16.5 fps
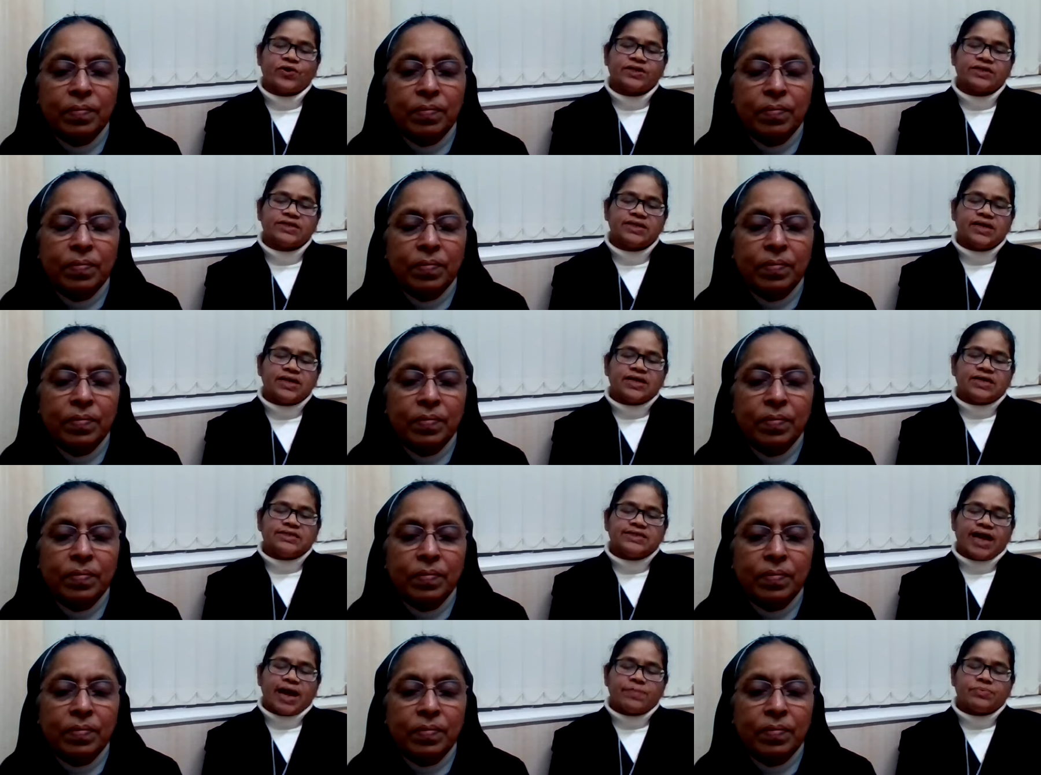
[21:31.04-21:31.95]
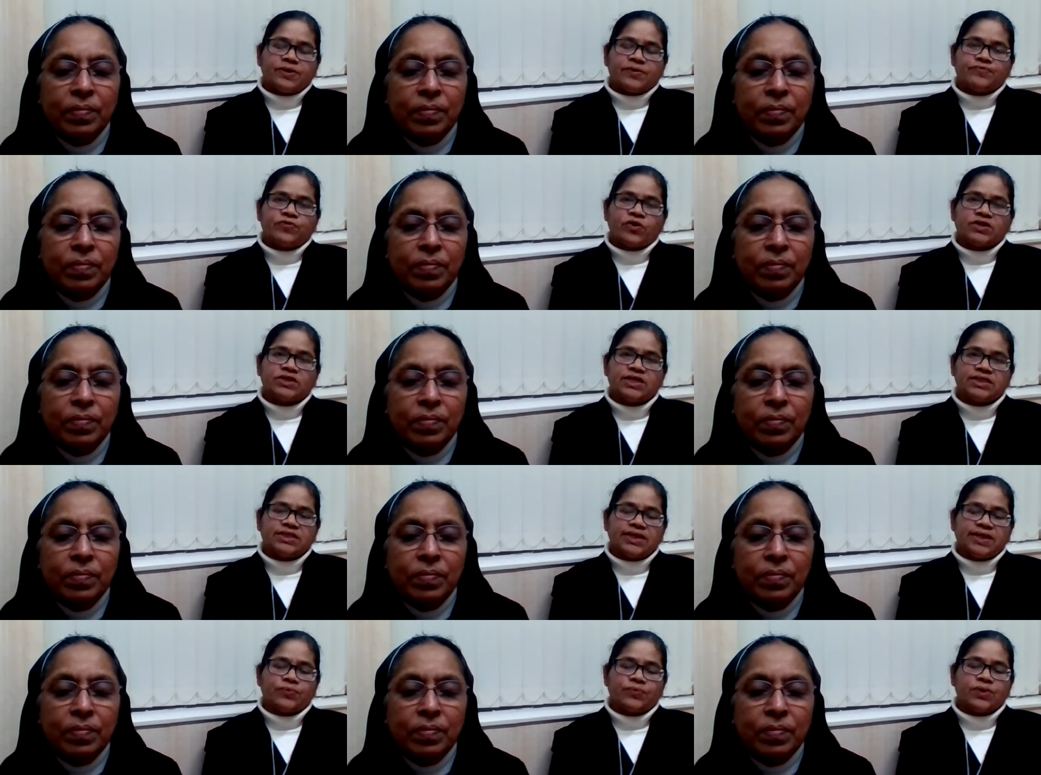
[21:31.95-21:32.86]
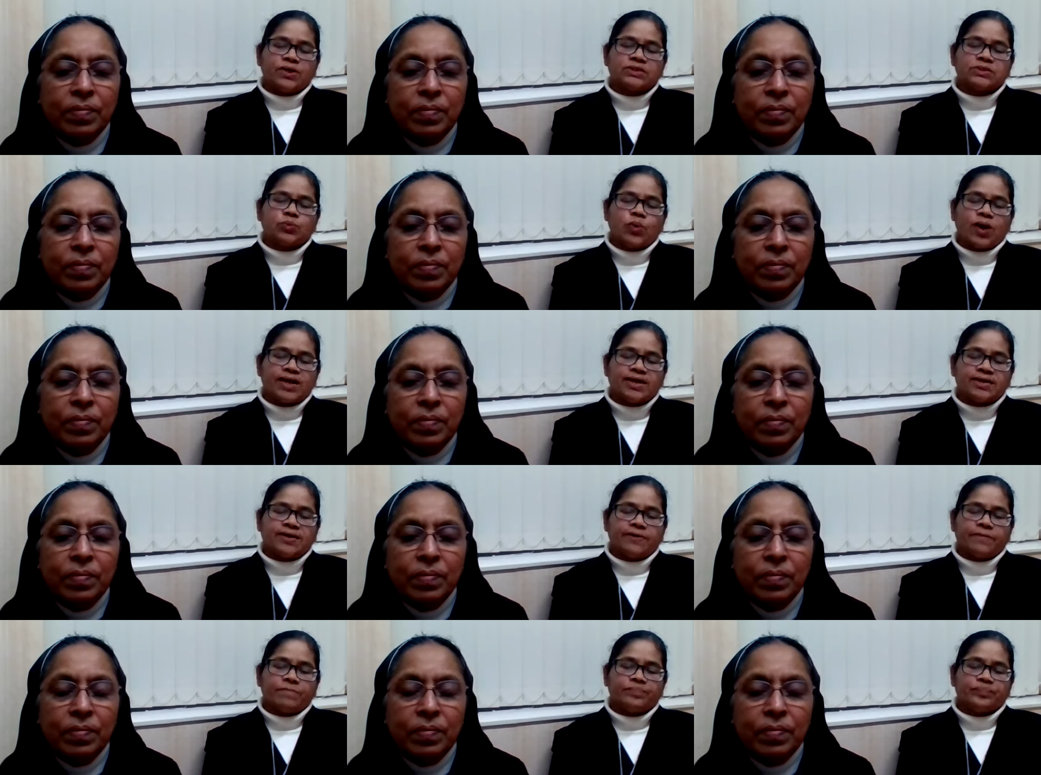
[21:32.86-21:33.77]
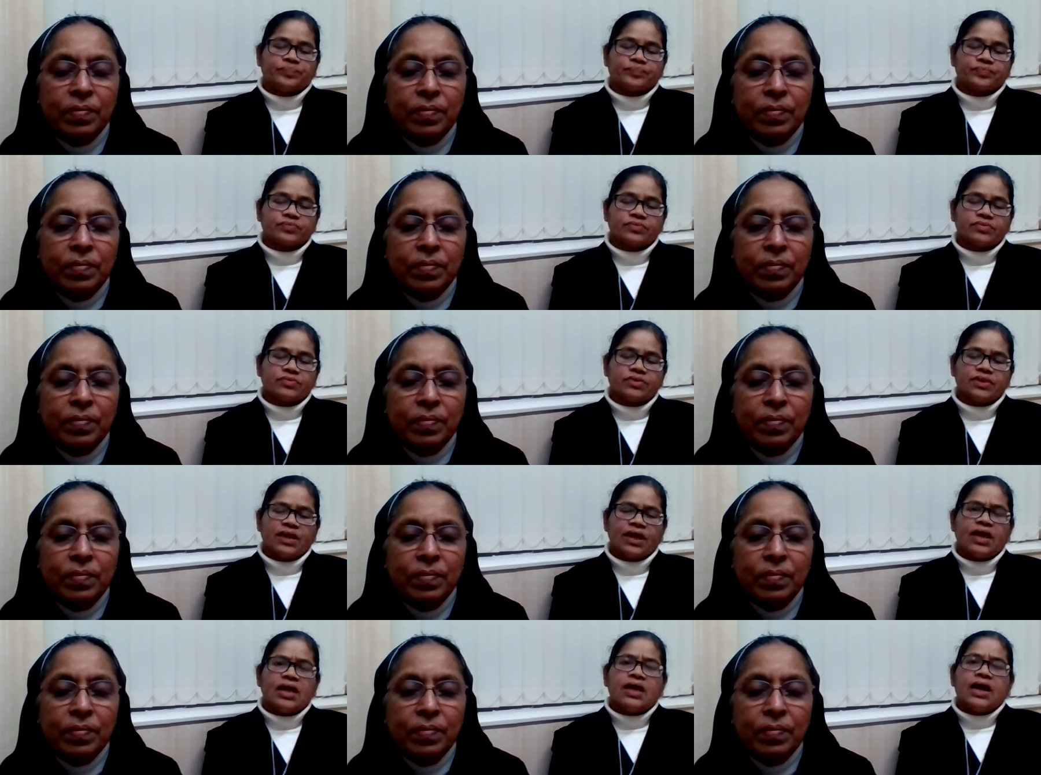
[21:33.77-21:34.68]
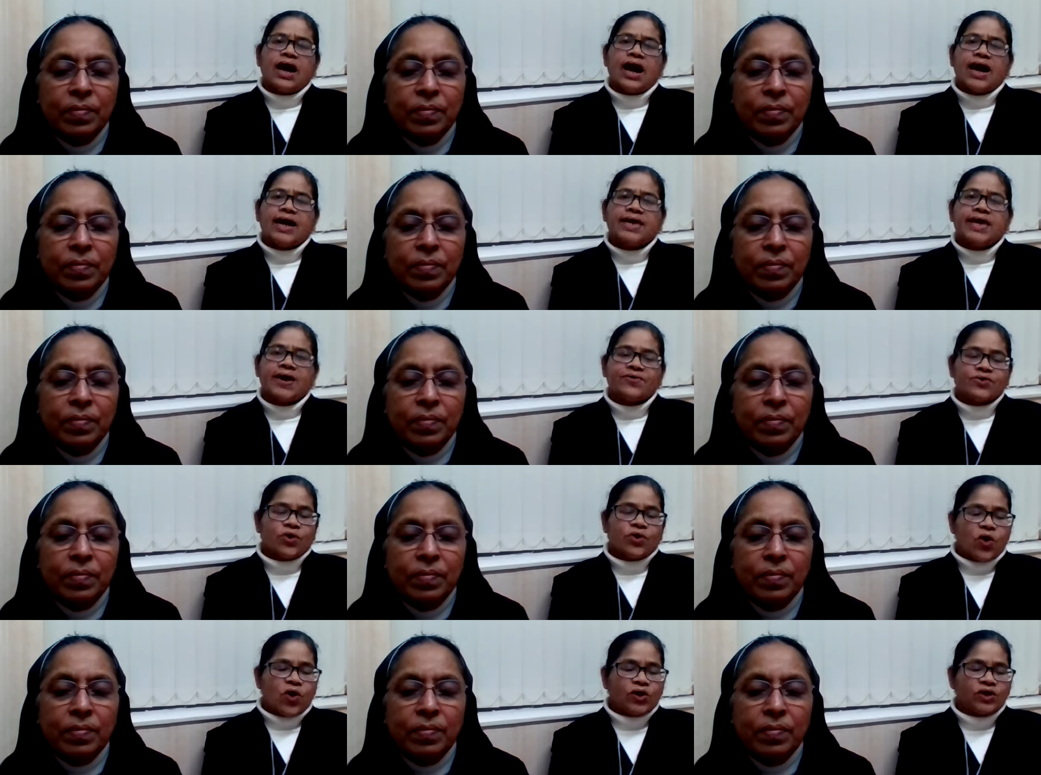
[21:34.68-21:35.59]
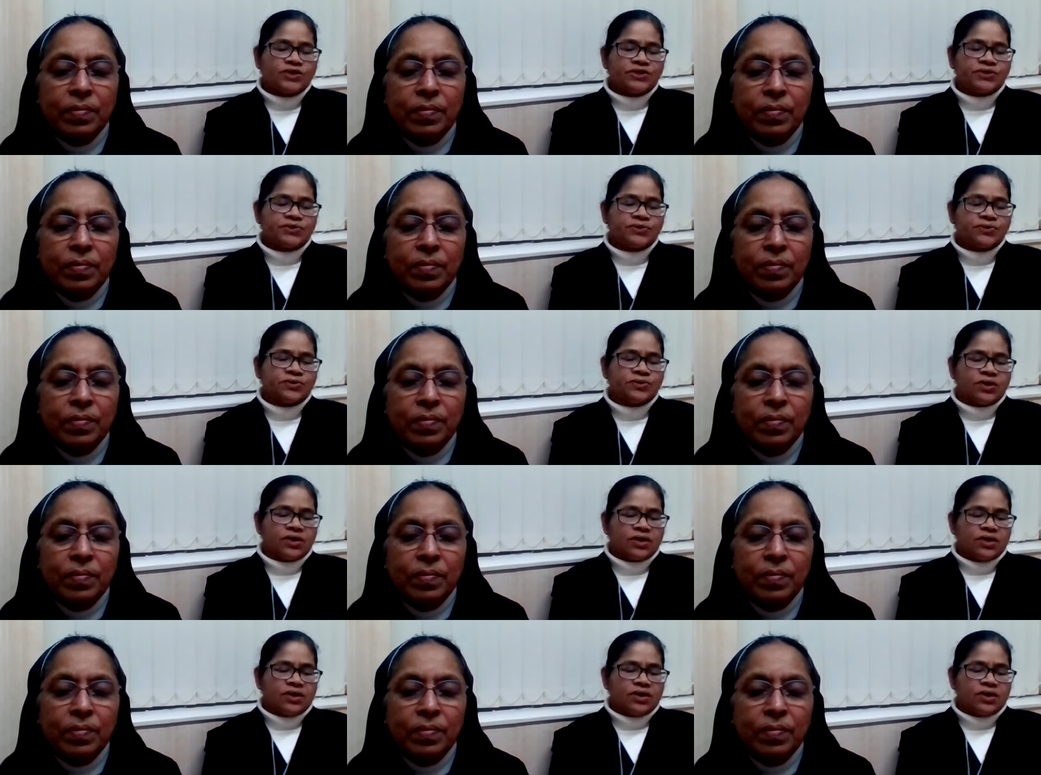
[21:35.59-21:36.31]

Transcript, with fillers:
Speaker 1: for chapter 43, verse 1 I have called you